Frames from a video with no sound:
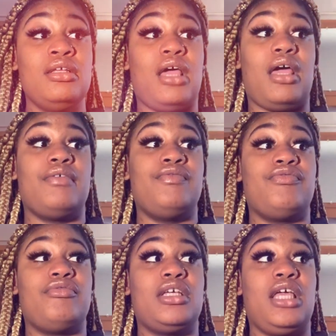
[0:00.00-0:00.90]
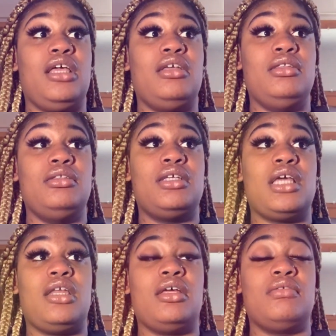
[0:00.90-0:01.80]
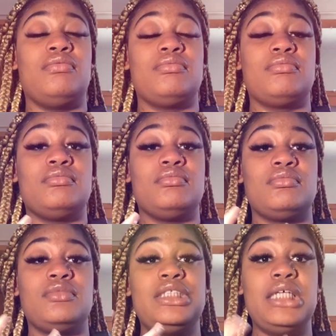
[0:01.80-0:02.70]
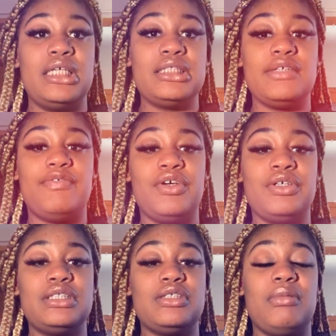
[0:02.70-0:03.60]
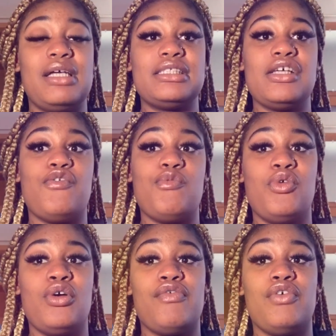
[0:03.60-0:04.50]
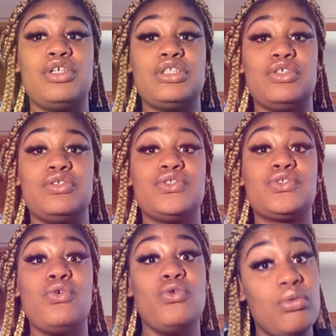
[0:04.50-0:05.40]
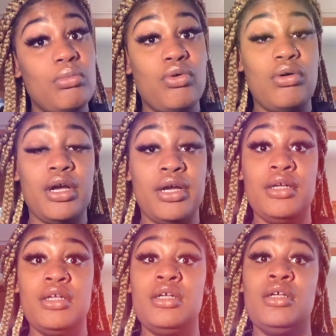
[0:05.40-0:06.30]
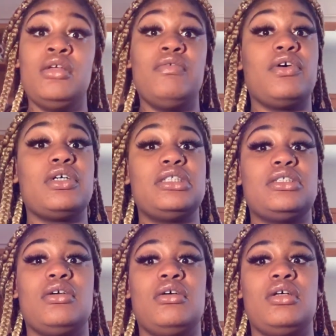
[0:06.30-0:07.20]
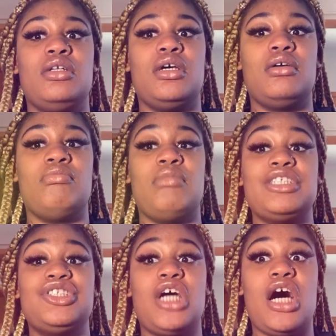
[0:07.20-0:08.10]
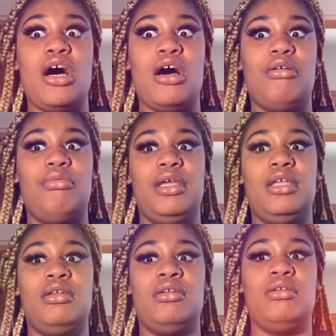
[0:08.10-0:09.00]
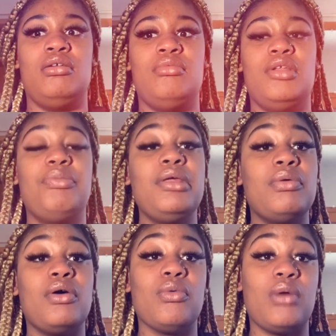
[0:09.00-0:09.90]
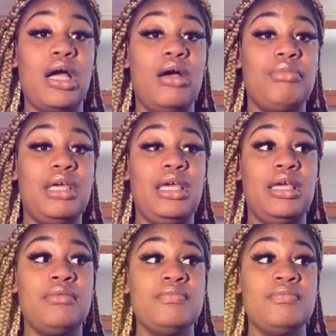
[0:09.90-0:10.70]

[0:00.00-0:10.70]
I've got a chance to focus on myself more, focus on school more, focus on my job and the people around me.